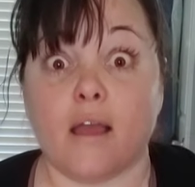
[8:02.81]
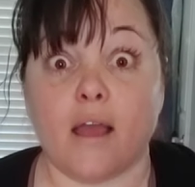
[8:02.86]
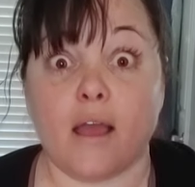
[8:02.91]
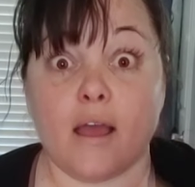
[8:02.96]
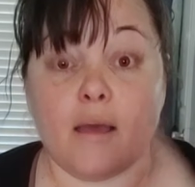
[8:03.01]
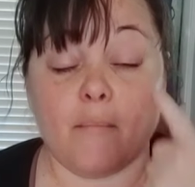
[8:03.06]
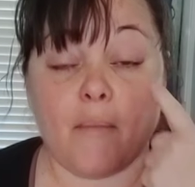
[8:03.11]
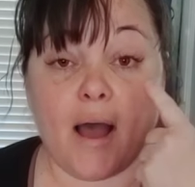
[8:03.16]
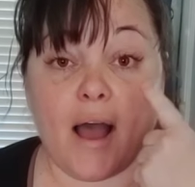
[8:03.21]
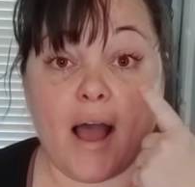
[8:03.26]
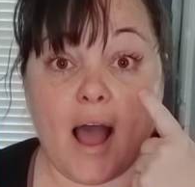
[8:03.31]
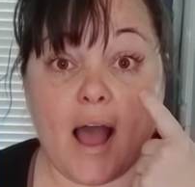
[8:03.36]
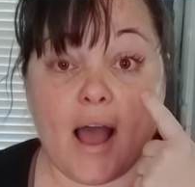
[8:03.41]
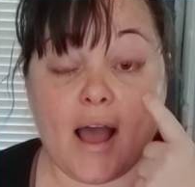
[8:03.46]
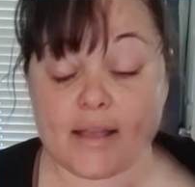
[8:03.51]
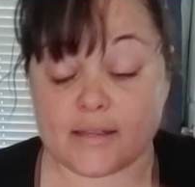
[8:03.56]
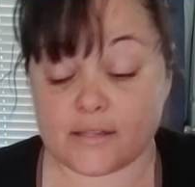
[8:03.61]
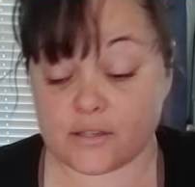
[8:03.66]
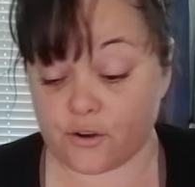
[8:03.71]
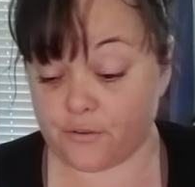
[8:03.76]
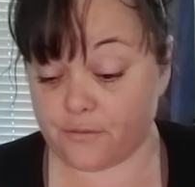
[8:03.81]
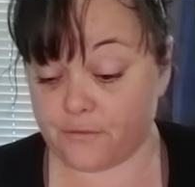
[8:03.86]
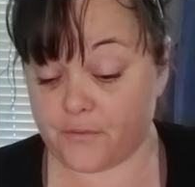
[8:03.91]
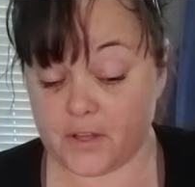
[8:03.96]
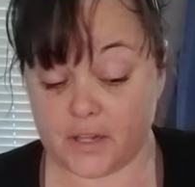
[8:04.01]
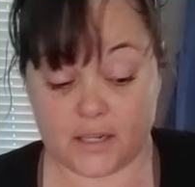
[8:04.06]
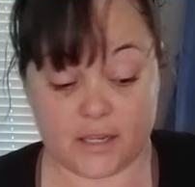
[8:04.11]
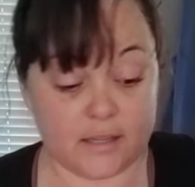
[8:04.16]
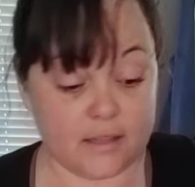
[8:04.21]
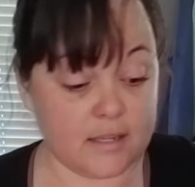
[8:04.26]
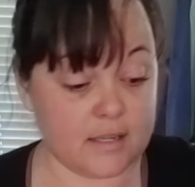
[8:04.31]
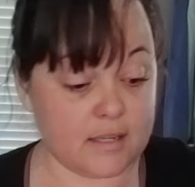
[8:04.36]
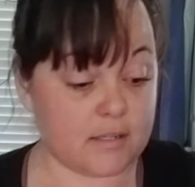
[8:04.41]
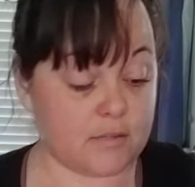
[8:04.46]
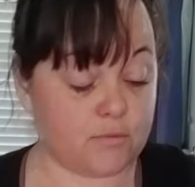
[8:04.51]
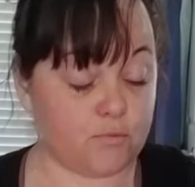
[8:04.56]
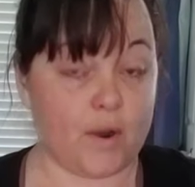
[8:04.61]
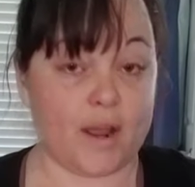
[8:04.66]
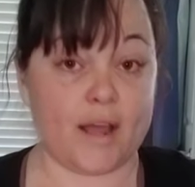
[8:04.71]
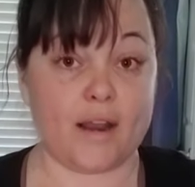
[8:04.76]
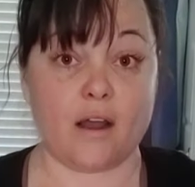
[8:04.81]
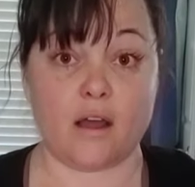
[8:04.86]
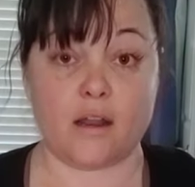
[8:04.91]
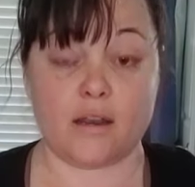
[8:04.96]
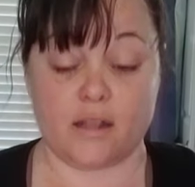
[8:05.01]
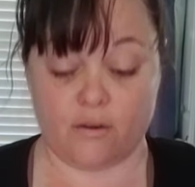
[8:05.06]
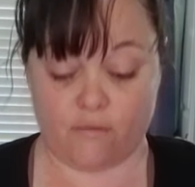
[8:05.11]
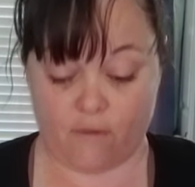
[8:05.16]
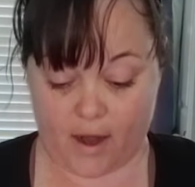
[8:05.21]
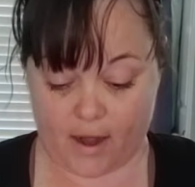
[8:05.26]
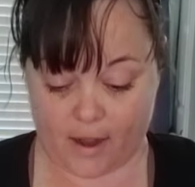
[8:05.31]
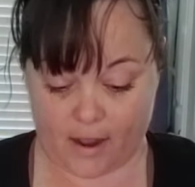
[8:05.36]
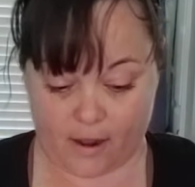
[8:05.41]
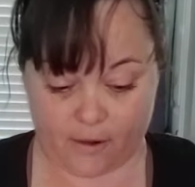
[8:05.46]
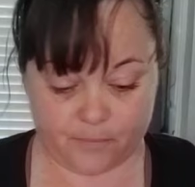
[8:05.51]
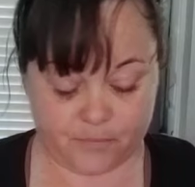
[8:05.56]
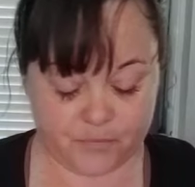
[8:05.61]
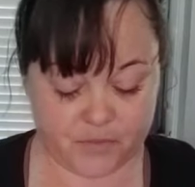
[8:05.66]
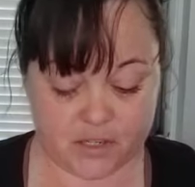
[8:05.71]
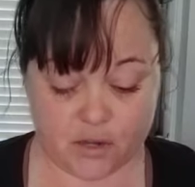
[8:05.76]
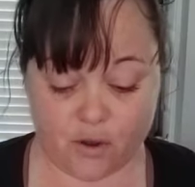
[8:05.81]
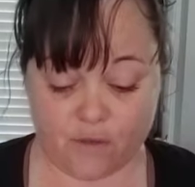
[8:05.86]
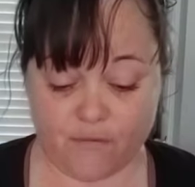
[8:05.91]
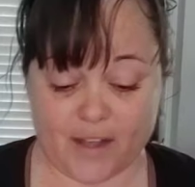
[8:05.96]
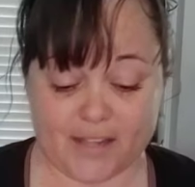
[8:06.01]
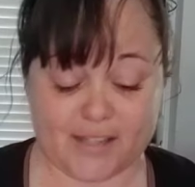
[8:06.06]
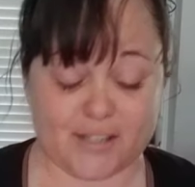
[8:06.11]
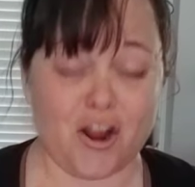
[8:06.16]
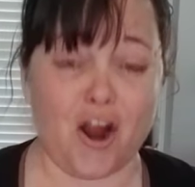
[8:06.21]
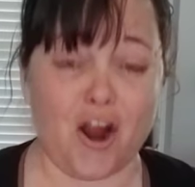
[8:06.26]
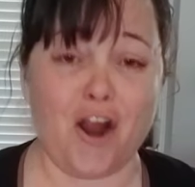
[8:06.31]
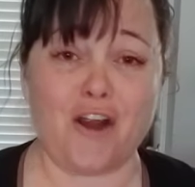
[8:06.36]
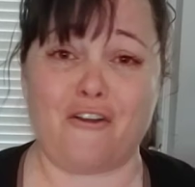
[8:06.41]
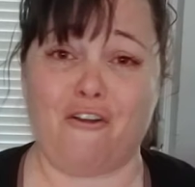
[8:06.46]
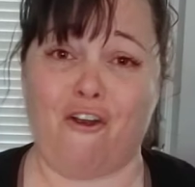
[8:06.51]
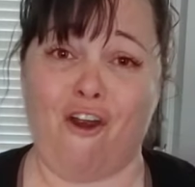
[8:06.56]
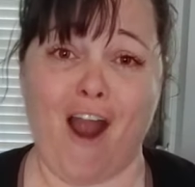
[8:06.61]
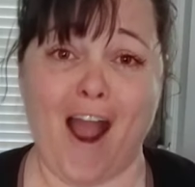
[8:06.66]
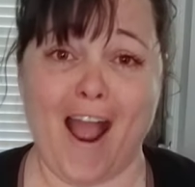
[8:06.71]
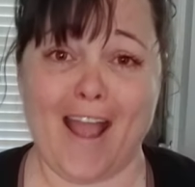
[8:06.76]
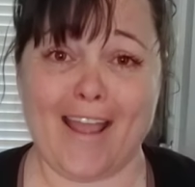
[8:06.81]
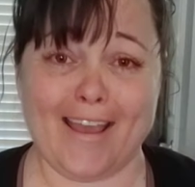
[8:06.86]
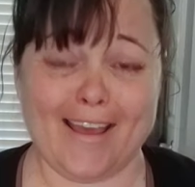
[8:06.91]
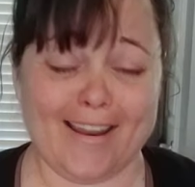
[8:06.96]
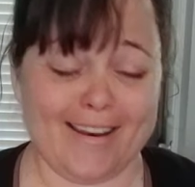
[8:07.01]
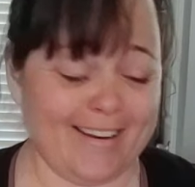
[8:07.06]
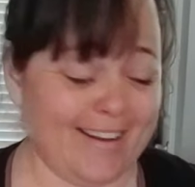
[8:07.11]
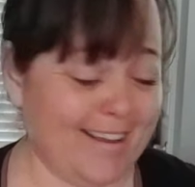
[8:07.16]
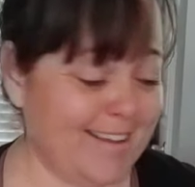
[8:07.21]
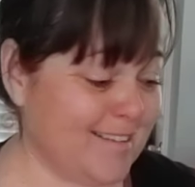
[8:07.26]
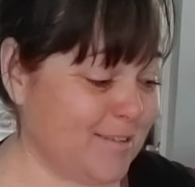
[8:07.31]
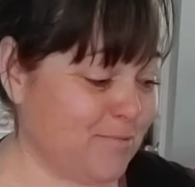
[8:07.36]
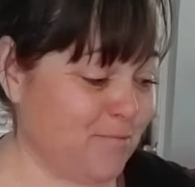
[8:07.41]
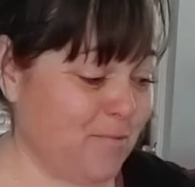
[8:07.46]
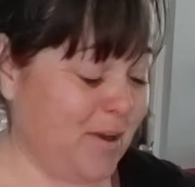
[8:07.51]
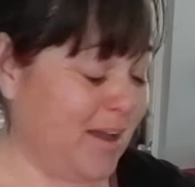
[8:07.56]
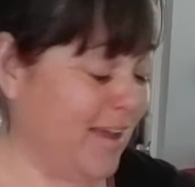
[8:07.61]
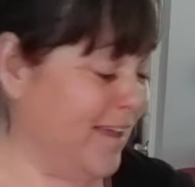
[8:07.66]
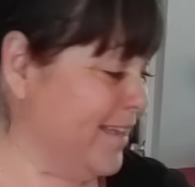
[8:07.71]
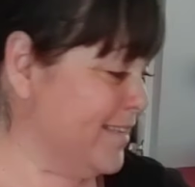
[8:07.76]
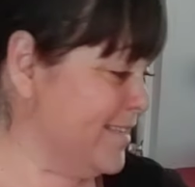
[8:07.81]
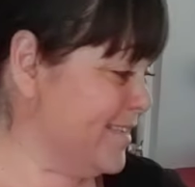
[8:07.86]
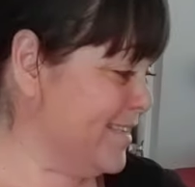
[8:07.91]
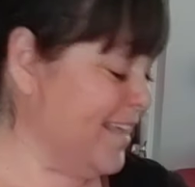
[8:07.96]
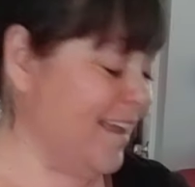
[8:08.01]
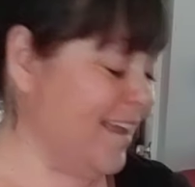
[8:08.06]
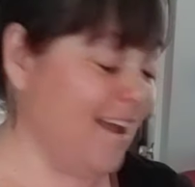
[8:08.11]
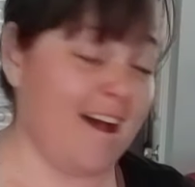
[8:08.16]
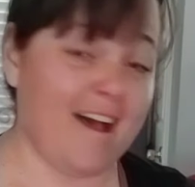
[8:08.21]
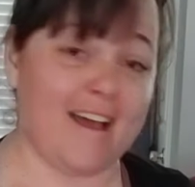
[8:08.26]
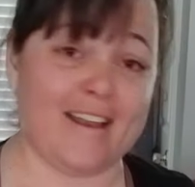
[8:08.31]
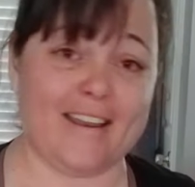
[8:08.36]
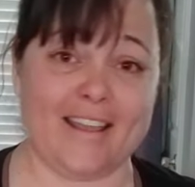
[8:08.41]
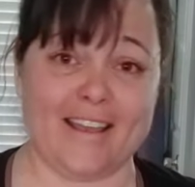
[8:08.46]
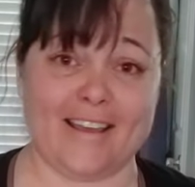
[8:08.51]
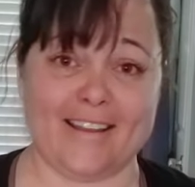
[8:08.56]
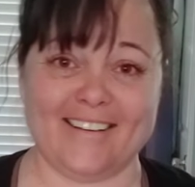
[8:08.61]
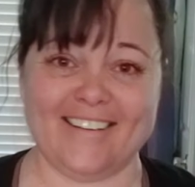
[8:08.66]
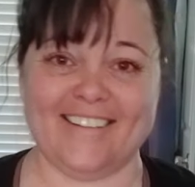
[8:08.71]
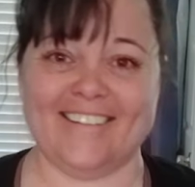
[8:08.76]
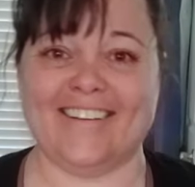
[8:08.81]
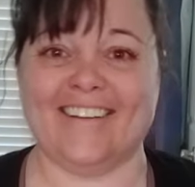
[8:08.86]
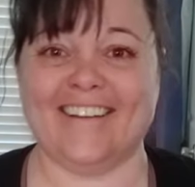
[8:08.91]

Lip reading: And my eyes are feeling this red onion right now. So if I start crying, it's the onion.